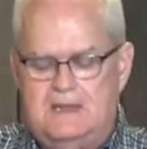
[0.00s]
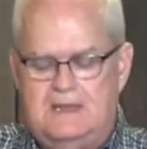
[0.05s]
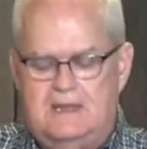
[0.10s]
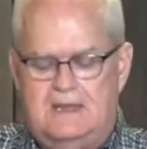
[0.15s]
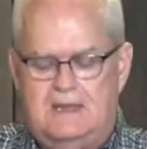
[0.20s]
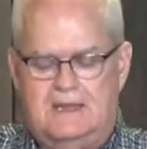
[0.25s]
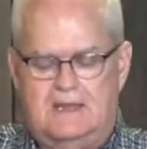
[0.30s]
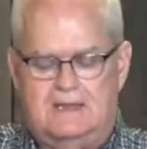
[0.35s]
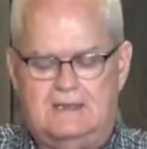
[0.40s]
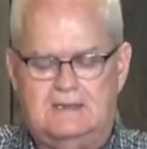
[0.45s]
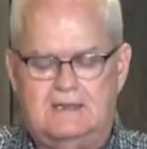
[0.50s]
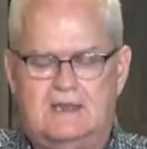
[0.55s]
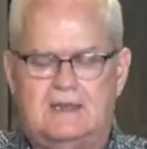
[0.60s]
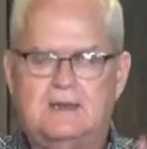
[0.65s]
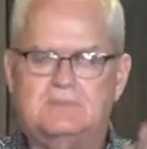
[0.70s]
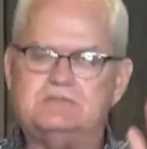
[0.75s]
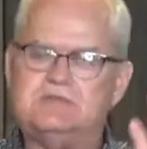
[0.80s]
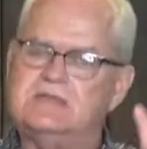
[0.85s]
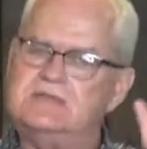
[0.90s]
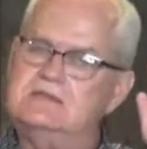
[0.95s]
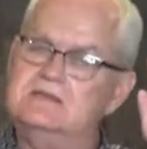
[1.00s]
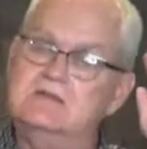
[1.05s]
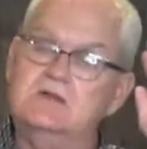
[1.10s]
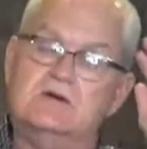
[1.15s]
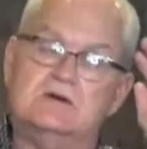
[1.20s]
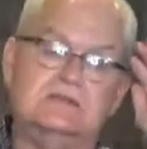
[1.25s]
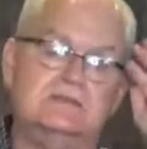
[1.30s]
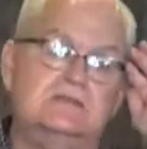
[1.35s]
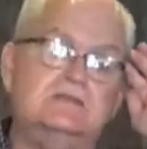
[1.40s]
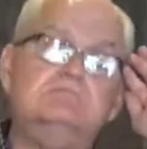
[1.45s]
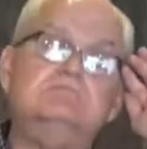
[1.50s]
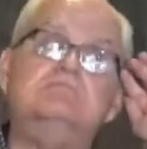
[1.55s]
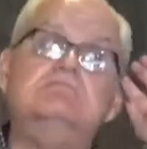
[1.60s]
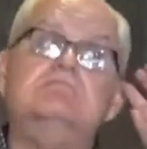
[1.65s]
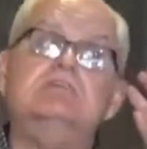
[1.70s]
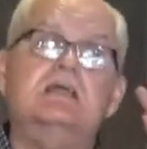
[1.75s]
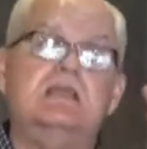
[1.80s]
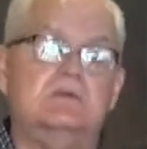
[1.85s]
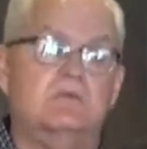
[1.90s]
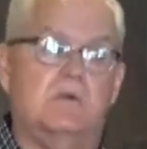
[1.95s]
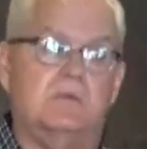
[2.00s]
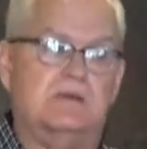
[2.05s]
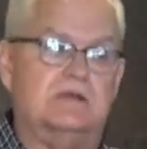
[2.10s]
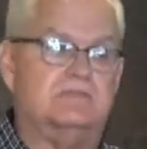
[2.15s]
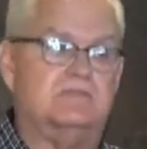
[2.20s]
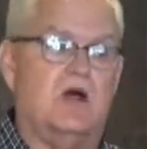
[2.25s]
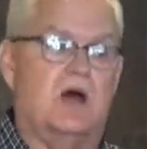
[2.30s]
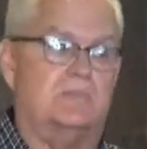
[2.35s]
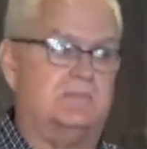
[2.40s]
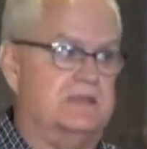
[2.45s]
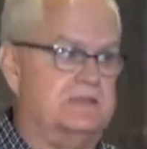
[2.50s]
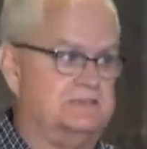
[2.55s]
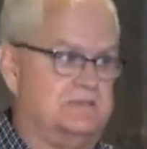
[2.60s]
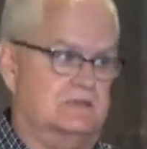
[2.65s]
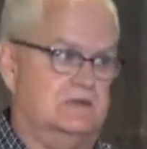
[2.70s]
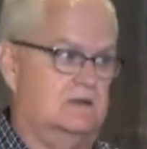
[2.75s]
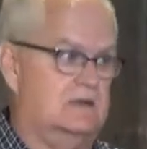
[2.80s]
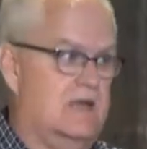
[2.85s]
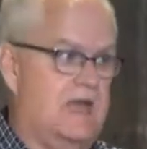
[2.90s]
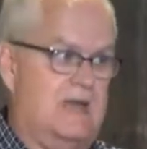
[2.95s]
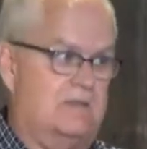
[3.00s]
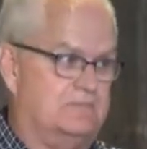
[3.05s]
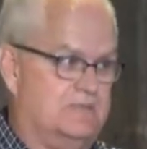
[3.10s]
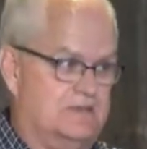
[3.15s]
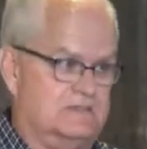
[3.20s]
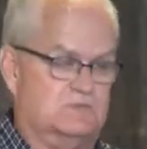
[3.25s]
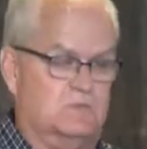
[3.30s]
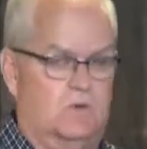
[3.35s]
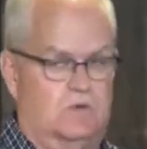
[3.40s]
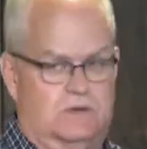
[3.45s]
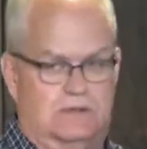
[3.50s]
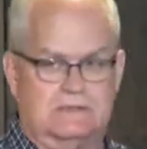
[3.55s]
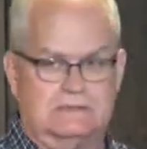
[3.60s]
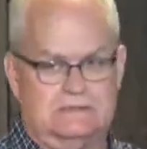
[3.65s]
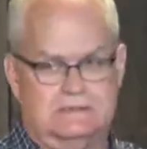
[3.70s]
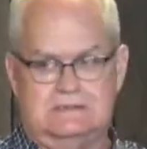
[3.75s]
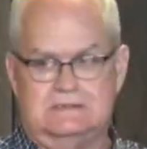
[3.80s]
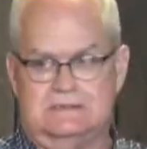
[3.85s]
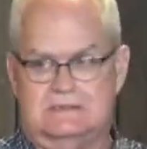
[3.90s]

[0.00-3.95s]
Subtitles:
And I'm thinking, Lord, you really want me to drop this in their lap this morning?